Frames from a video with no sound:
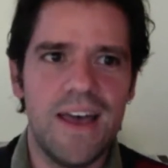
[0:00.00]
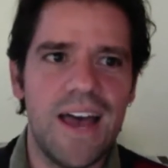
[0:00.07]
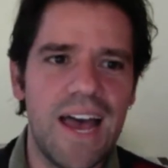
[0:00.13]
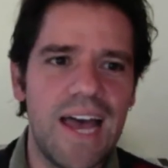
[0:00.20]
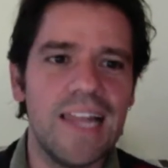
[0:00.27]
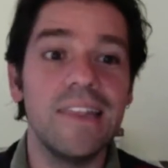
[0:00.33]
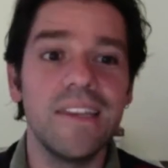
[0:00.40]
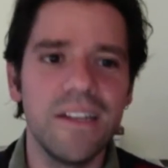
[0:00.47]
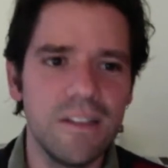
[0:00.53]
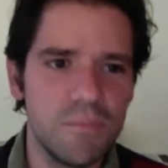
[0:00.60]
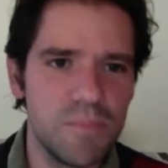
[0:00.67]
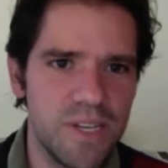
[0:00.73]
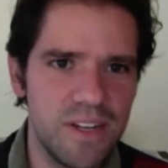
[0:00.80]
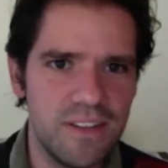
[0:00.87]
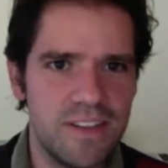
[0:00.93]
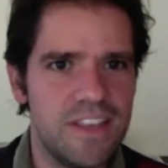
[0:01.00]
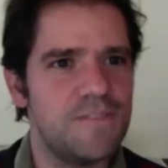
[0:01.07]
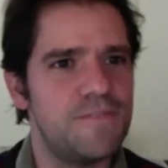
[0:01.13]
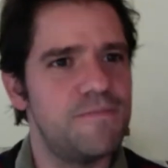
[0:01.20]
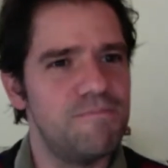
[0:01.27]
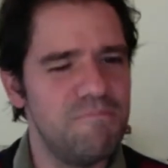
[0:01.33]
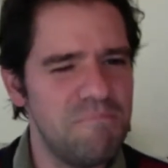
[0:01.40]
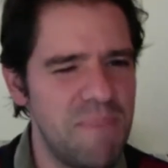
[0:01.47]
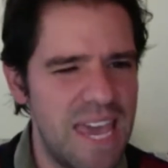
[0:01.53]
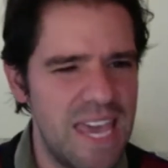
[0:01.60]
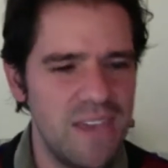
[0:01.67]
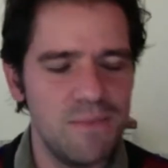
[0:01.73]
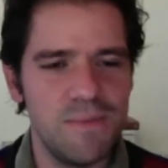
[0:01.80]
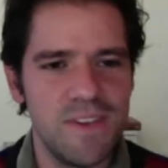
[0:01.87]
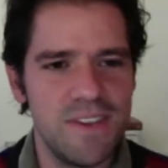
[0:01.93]
A little bit, if
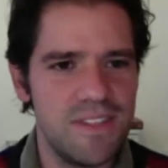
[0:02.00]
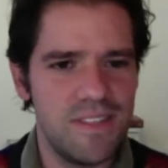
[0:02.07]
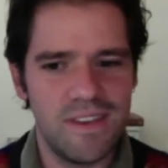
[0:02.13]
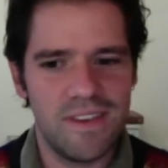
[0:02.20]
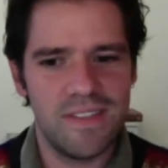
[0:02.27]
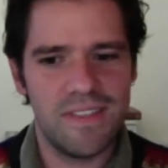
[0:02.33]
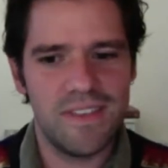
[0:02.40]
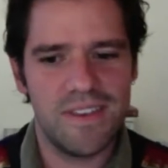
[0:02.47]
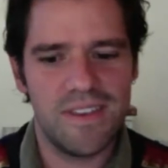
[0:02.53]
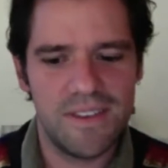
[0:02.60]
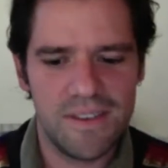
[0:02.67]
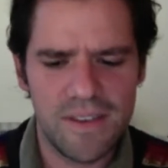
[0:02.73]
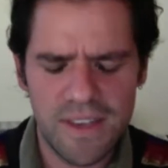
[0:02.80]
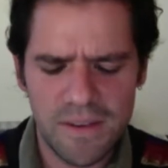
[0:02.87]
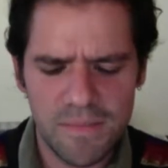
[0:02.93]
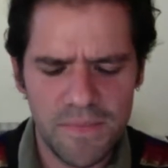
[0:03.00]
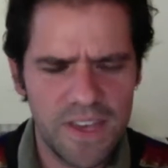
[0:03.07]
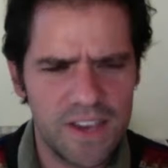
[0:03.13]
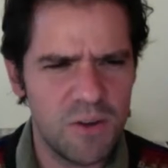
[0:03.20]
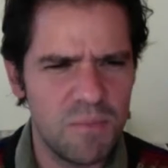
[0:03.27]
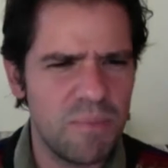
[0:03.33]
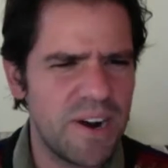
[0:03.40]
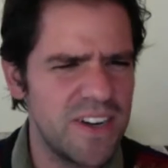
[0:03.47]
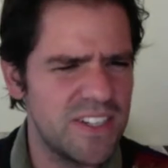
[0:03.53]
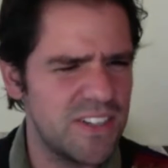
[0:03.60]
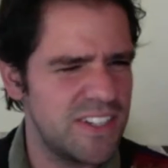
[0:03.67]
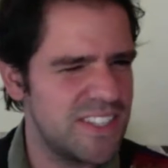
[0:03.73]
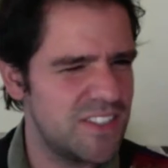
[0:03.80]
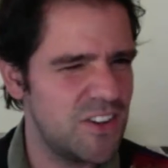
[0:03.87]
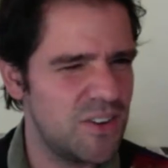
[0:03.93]
maybe the comparison
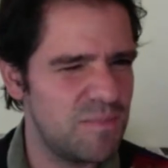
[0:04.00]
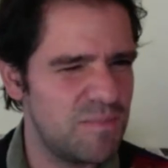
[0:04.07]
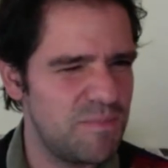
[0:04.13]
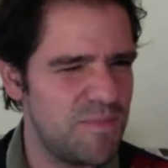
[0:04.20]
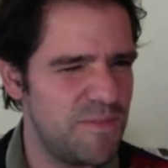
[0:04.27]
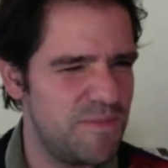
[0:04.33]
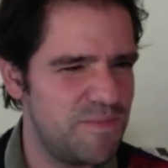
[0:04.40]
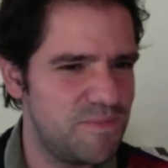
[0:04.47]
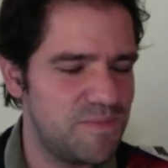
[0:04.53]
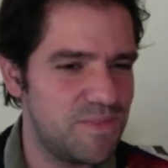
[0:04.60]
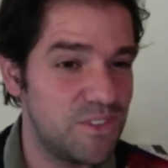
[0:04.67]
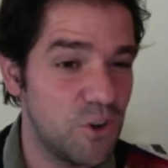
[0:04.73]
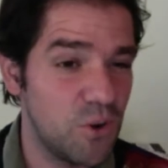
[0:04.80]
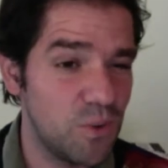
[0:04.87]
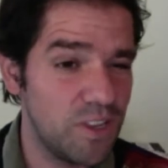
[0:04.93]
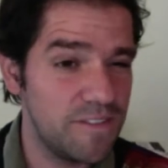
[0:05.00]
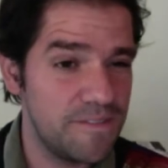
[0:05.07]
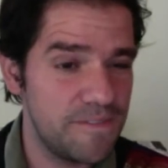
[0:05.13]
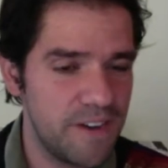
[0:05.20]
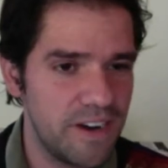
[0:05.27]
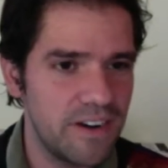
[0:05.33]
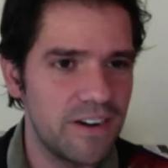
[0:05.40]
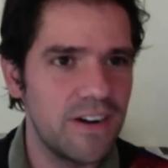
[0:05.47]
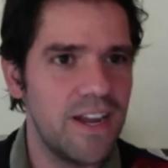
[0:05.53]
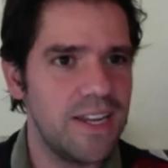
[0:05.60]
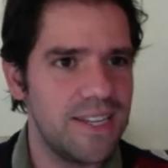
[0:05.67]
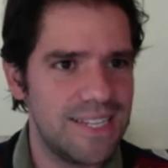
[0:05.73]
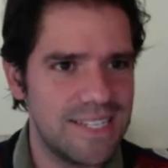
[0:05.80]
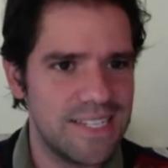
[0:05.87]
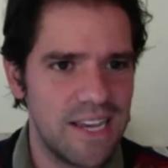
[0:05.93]
is not totally fair
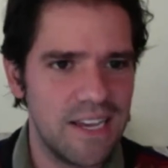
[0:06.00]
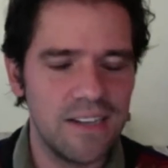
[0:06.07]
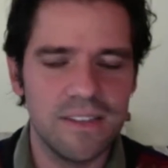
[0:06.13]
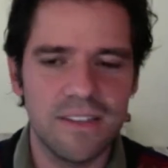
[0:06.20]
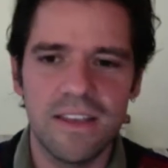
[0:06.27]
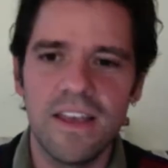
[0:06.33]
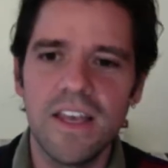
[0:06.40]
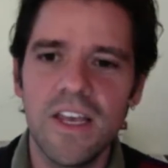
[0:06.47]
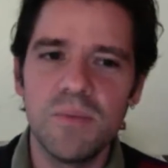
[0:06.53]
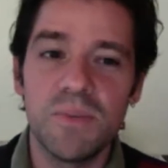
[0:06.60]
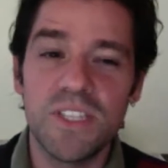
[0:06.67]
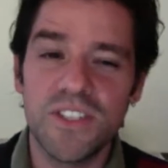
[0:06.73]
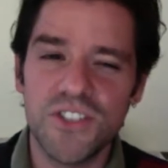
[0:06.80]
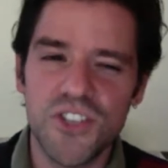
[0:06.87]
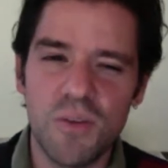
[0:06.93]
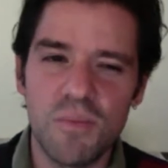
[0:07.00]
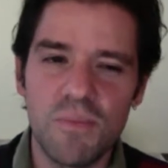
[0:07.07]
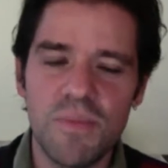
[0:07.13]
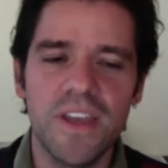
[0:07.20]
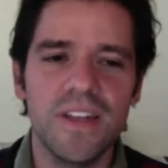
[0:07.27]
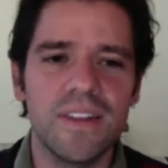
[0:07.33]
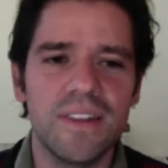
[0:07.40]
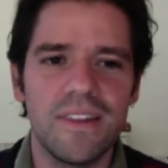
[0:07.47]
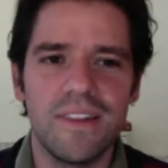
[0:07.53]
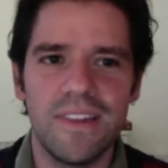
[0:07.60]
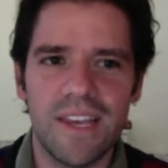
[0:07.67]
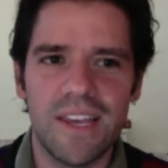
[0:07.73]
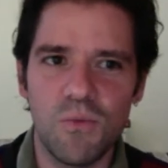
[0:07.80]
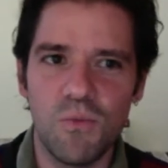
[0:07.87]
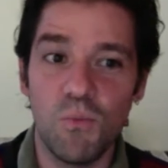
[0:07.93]
and exact, but something
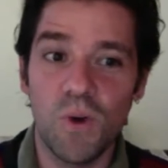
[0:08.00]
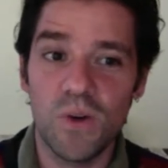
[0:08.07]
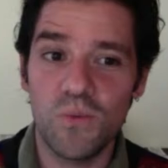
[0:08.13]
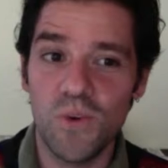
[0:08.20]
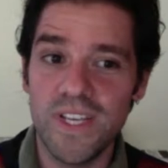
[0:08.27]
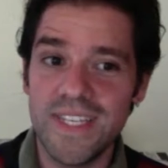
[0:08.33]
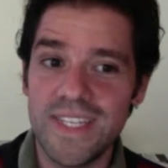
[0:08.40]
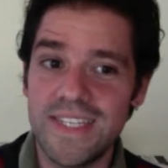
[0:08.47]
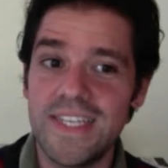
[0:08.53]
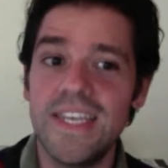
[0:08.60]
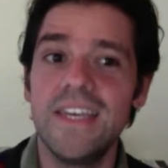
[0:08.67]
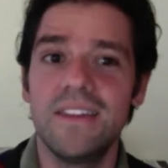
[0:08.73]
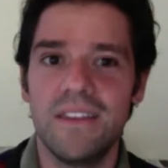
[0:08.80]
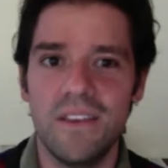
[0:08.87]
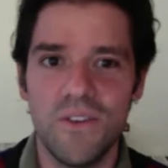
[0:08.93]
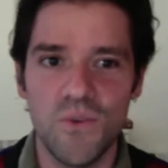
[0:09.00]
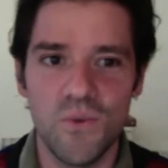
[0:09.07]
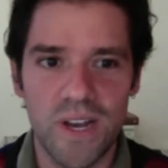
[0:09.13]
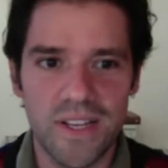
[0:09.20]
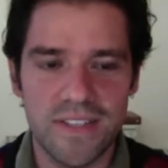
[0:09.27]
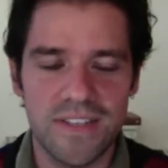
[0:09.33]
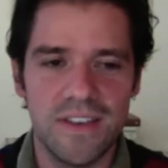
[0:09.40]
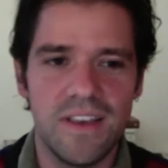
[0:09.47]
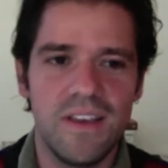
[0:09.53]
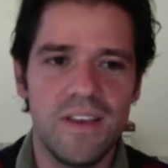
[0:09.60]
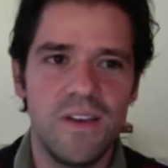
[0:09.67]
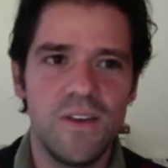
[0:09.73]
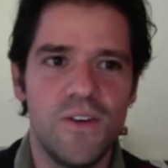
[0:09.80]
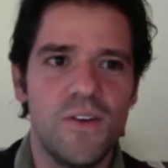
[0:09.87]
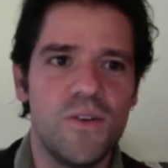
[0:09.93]
like what we see in the US
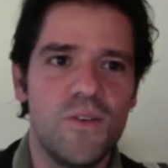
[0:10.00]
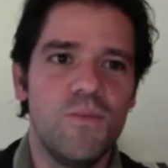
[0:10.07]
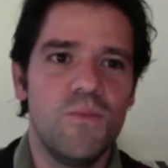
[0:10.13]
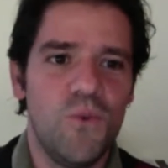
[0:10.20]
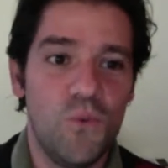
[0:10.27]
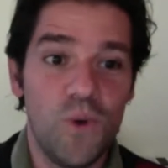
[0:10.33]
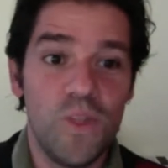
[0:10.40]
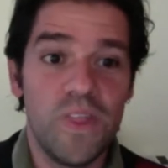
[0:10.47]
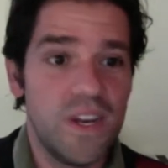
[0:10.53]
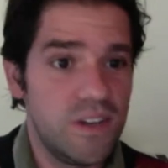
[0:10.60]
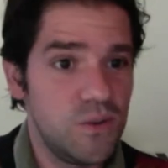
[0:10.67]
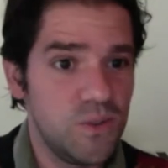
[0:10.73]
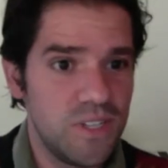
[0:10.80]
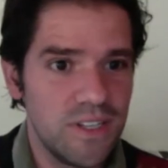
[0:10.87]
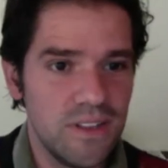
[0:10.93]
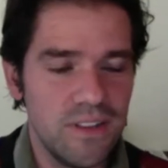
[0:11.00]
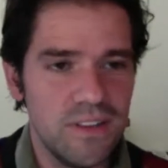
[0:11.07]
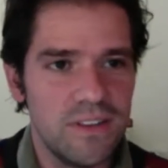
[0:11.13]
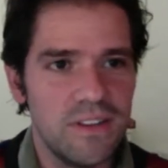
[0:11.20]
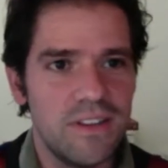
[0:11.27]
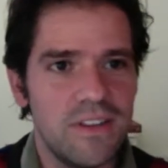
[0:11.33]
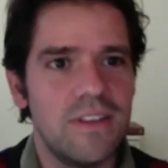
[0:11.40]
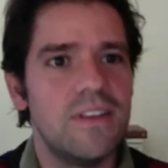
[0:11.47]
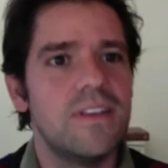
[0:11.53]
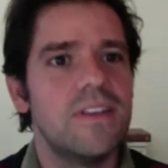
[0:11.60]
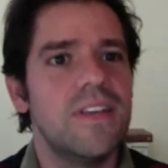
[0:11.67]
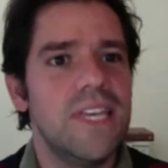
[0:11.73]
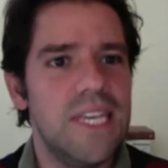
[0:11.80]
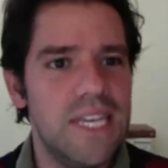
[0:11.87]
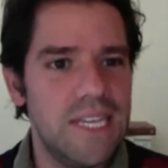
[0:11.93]
with the New Deal
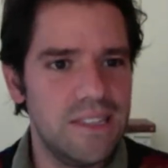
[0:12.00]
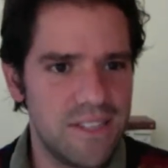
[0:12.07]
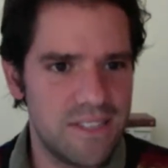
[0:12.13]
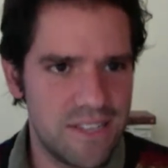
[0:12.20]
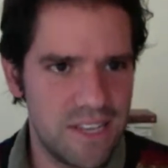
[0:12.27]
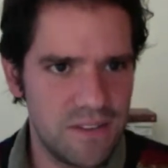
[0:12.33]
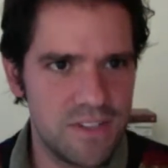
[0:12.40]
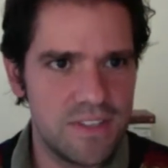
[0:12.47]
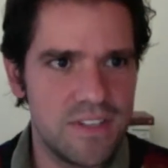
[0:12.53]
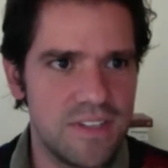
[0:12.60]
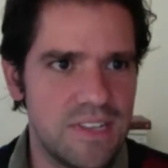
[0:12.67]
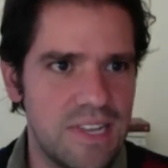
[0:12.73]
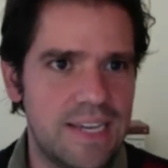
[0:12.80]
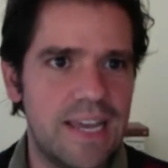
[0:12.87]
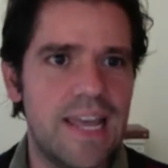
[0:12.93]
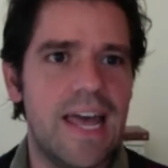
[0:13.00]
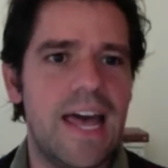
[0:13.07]
in the 70s, like